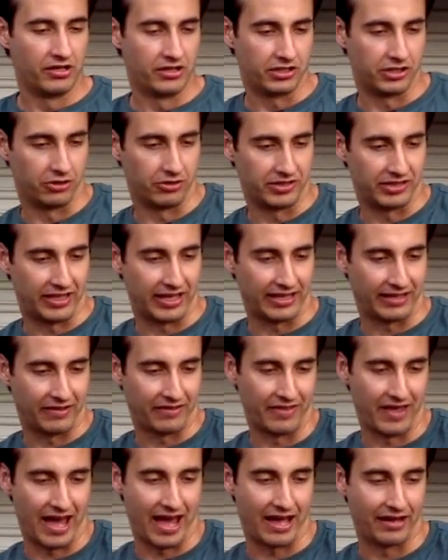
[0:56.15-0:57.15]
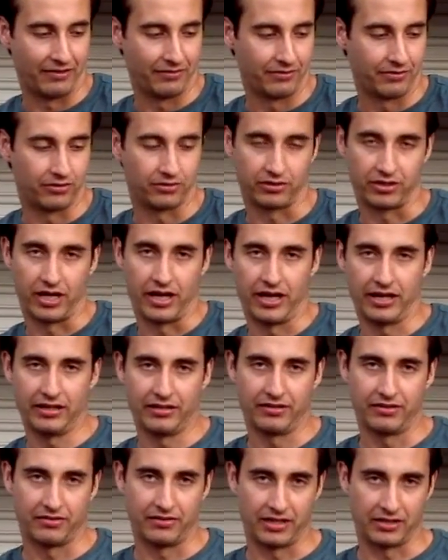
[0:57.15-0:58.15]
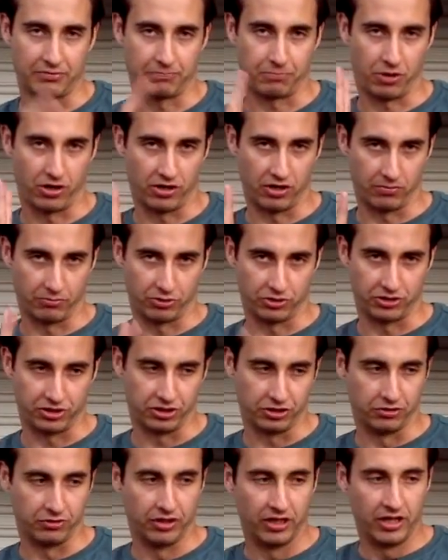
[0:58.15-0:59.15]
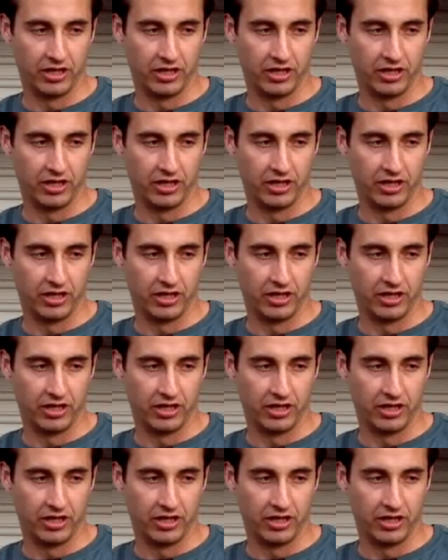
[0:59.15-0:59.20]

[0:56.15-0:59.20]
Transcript: So it's like that. Okay, that's part number 2.